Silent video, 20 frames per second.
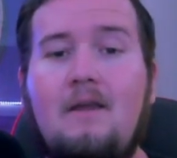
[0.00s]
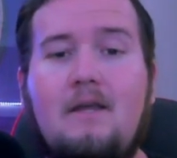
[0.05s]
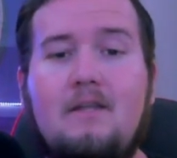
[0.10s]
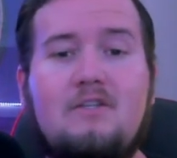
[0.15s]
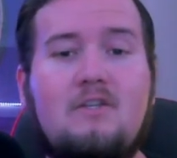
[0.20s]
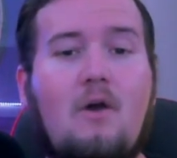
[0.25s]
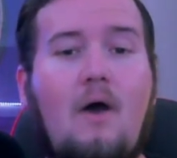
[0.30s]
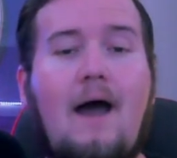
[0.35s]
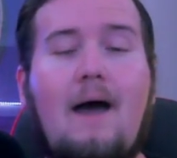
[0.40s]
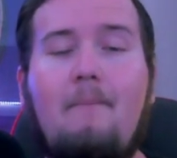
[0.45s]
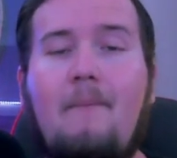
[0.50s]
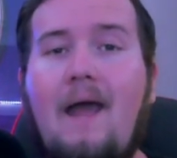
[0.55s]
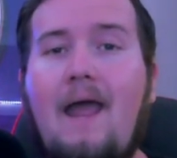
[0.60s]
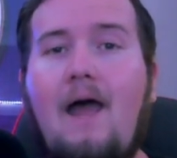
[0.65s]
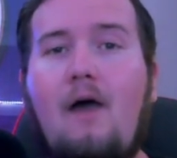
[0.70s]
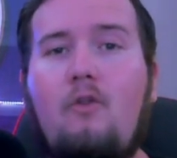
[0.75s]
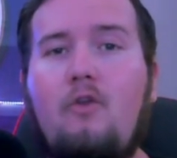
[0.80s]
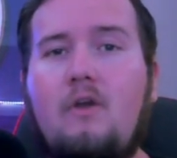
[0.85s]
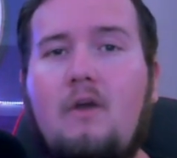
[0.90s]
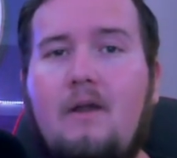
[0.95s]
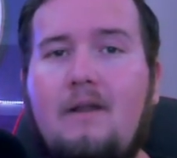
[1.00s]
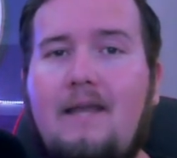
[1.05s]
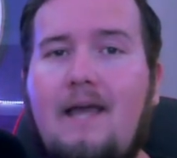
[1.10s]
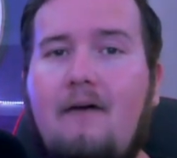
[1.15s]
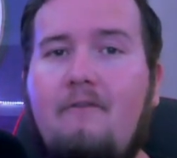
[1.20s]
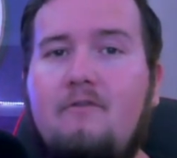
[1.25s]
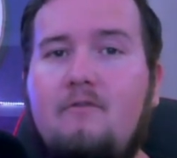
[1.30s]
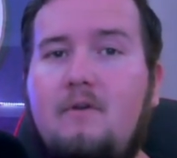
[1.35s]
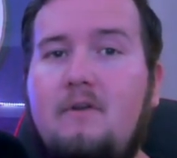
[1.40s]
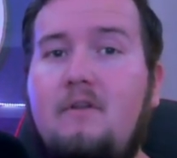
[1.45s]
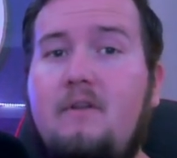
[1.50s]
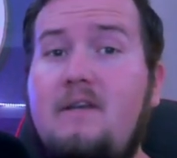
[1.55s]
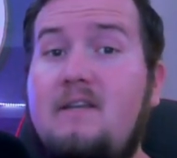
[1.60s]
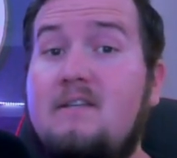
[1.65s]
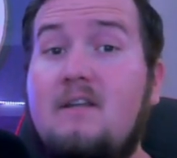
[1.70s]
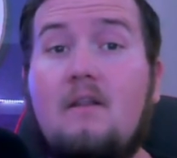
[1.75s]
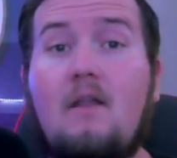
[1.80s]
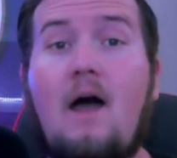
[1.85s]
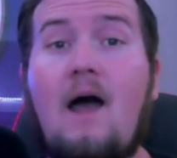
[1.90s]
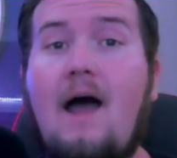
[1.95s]
And so my outlook on Calvin Ridley
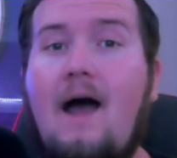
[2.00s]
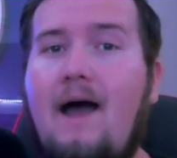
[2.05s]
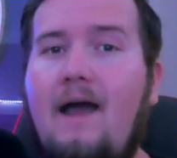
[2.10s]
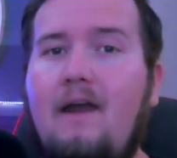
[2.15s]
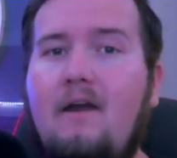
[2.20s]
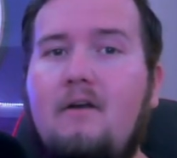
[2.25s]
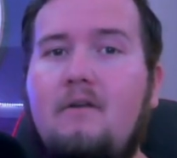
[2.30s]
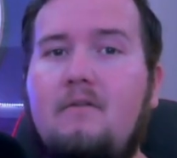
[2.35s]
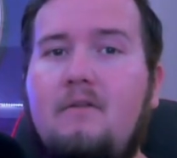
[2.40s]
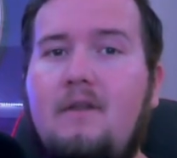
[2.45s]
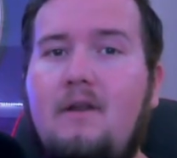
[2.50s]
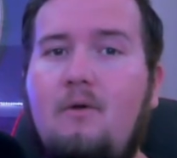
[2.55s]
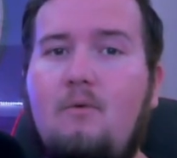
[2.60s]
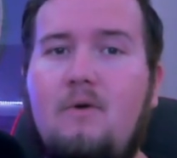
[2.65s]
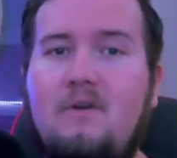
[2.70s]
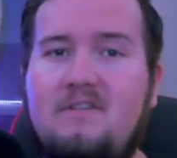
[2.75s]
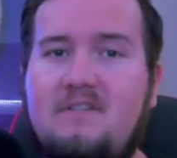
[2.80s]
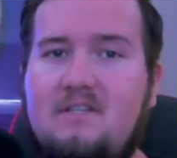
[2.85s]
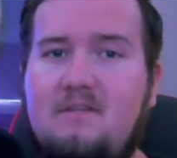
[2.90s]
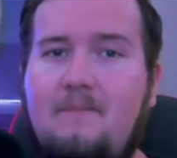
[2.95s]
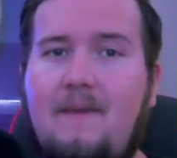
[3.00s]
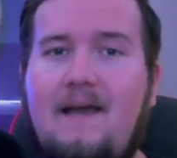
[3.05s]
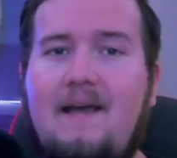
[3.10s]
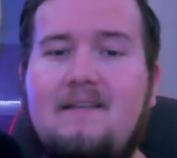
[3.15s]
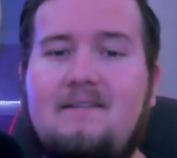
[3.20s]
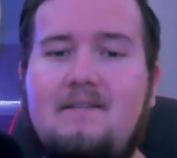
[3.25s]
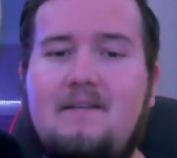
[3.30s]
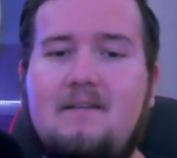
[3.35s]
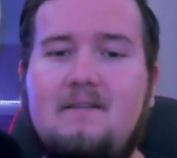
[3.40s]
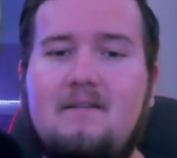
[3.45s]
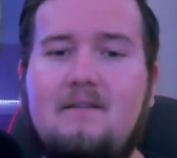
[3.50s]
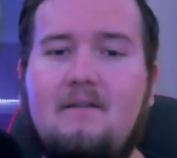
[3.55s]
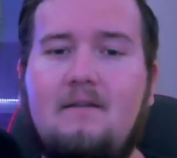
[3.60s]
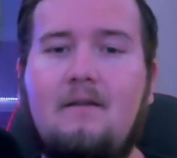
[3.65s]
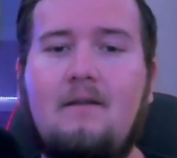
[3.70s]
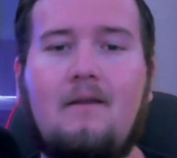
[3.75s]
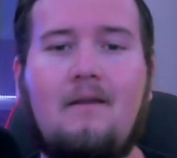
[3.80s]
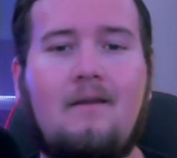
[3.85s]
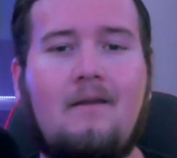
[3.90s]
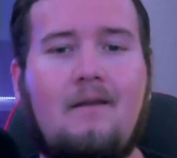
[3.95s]
is a lot higher than it was this past season.